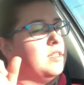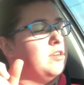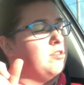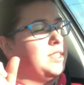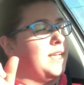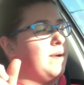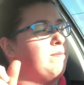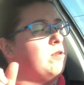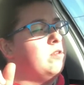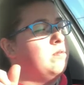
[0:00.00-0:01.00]
little
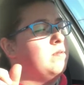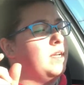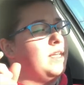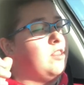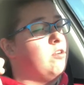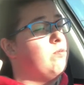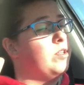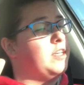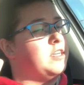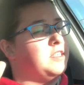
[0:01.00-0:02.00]
sample. Like, they're
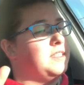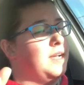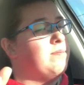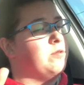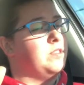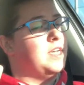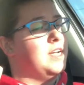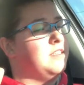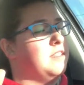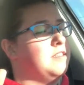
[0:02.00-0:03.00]
really good sample
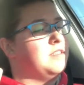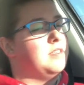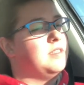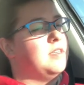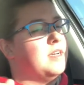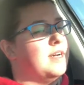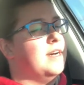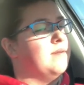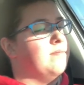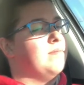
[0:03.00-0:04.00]
sizes.
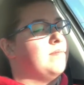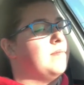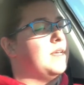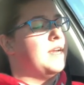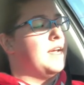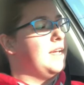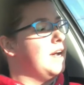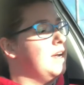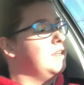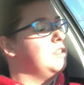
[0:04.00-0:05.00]
And I
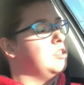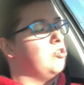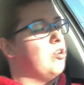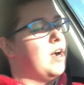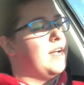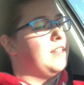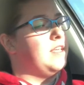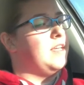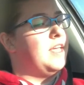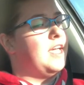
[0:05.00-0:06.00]
got to try
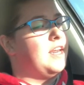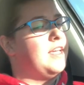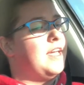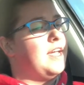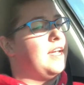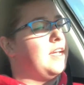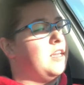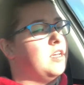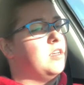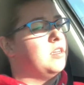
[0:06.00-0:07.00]
the Candy Cane